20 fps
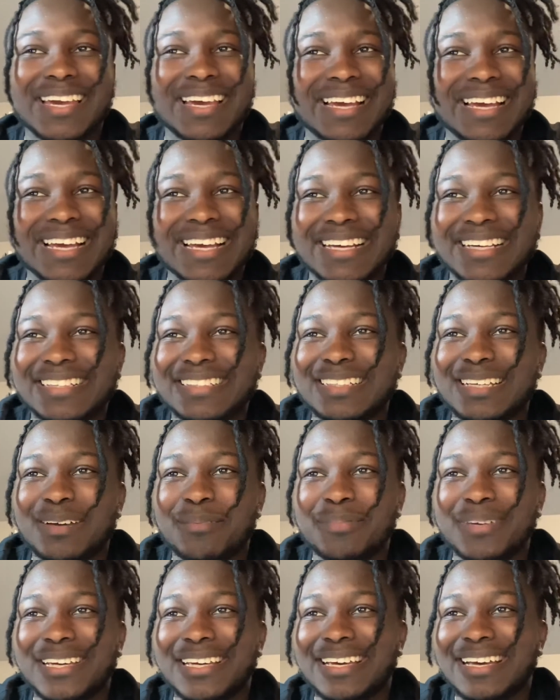And I
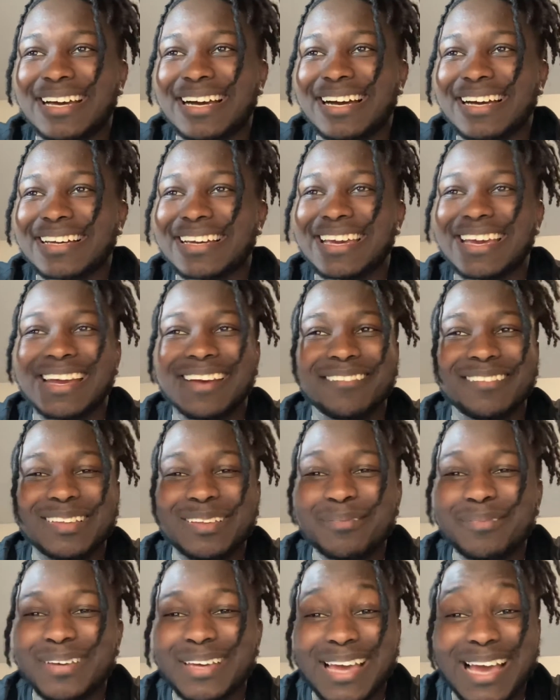mean, I can't really
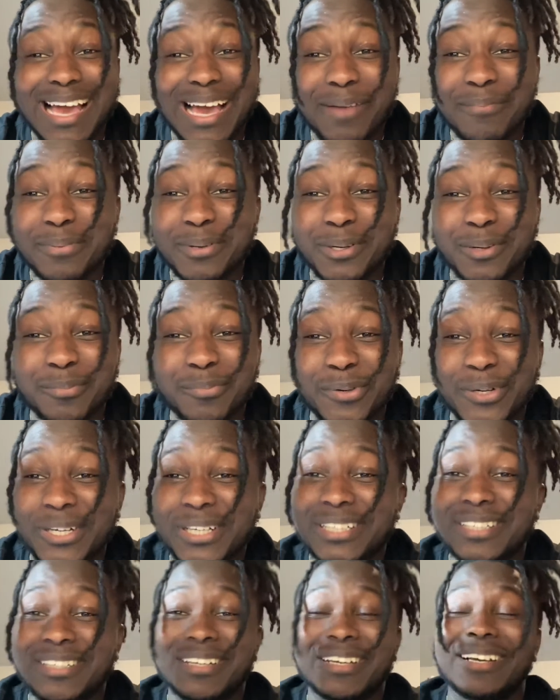be happier,
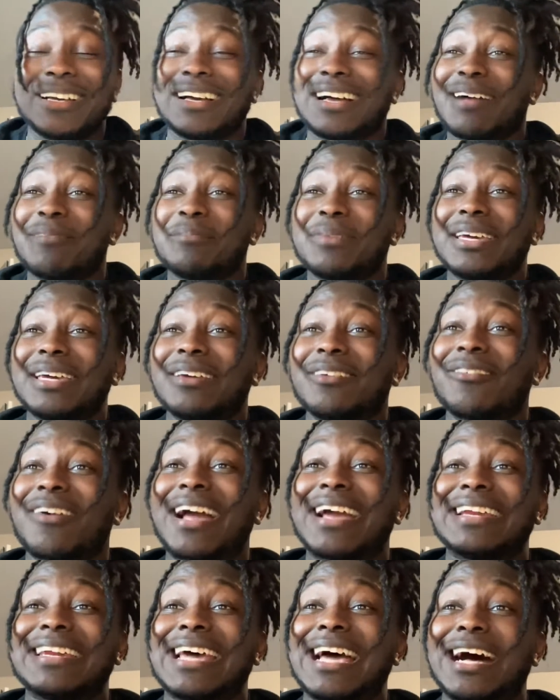bro. I mean,
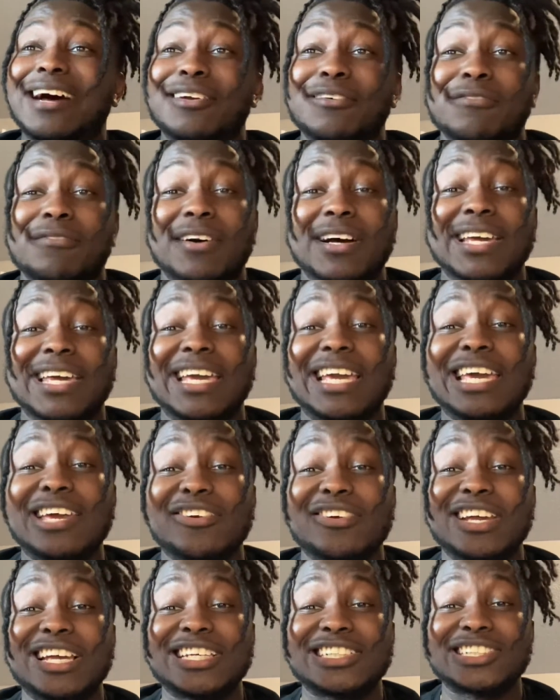right now the fucking
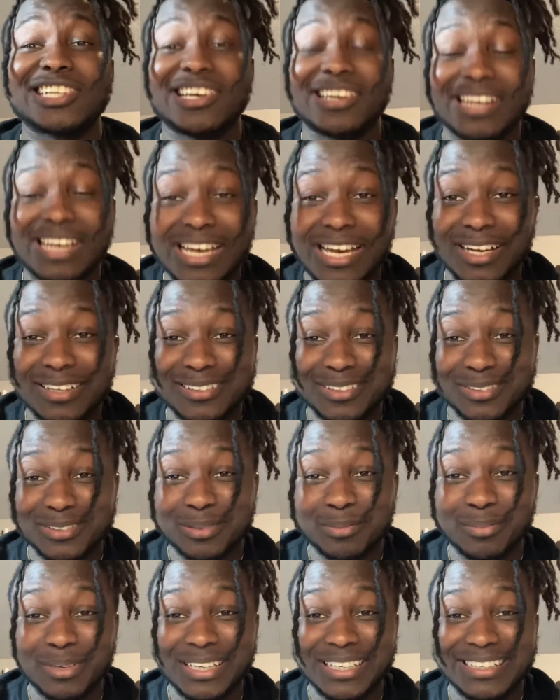internet shut down,
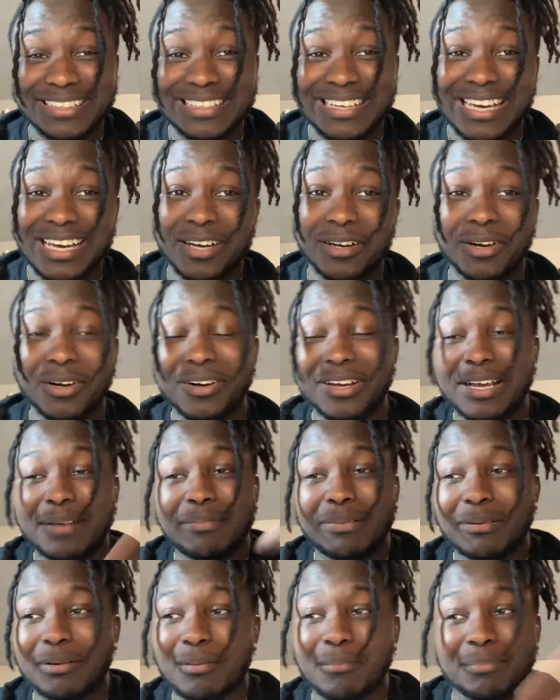social media down, all that
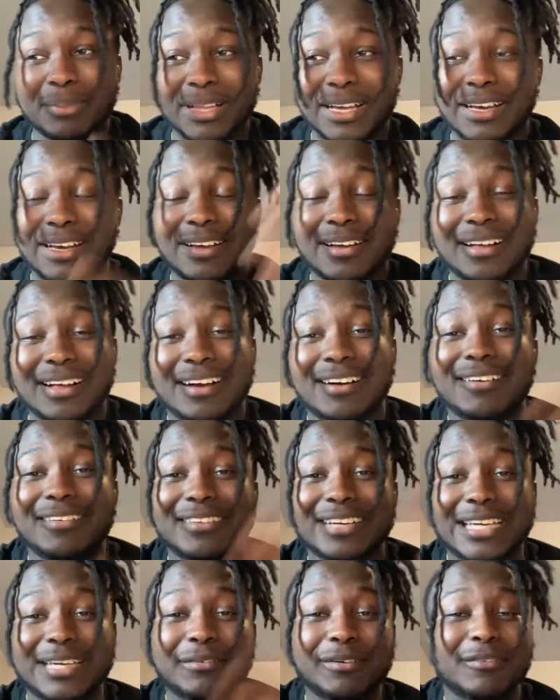blah blah. I
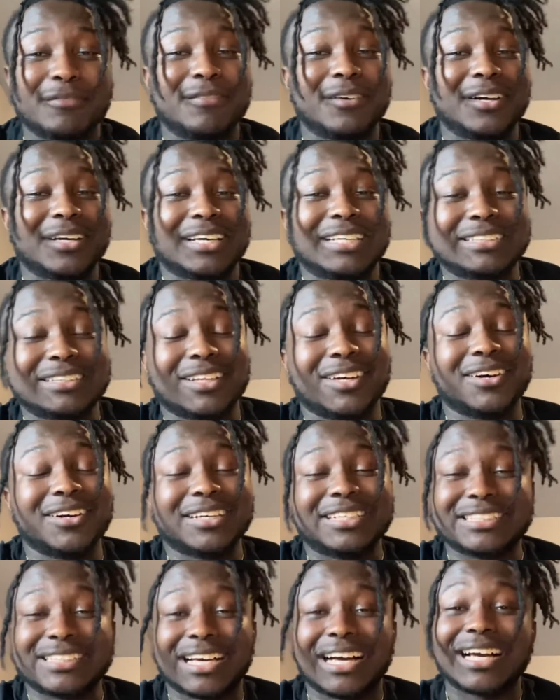don't give a fuck. As
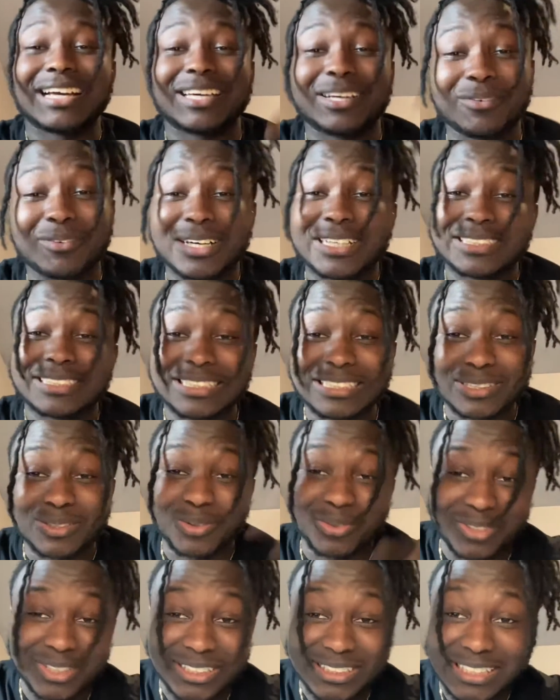long as I can watch this
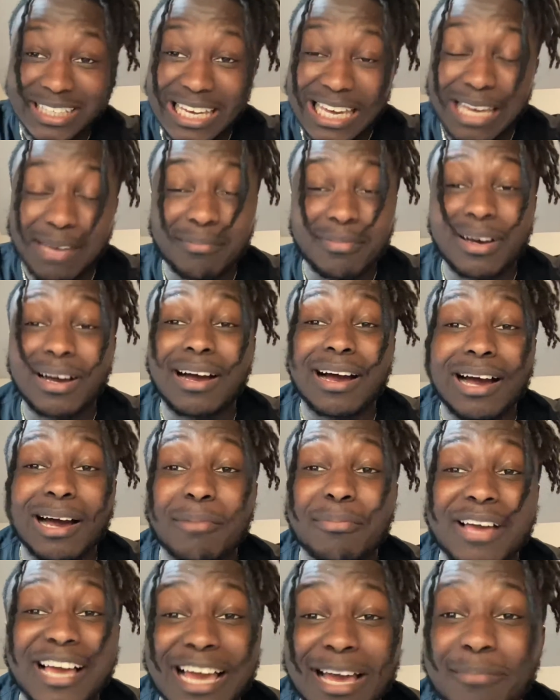Hornets game,
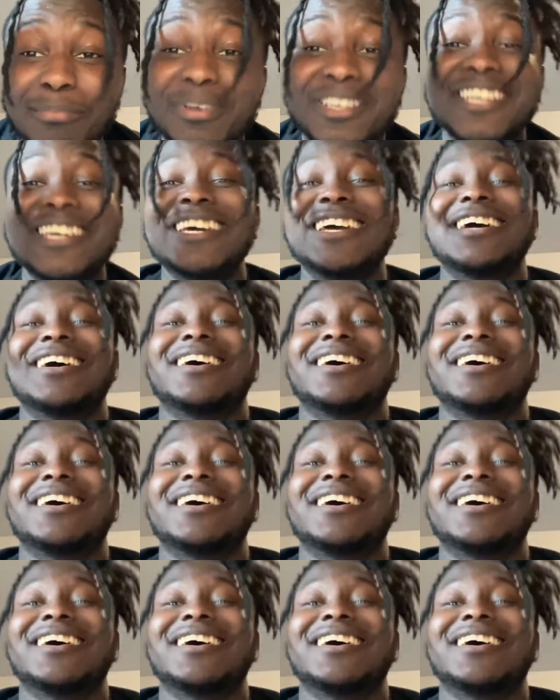I'm happy.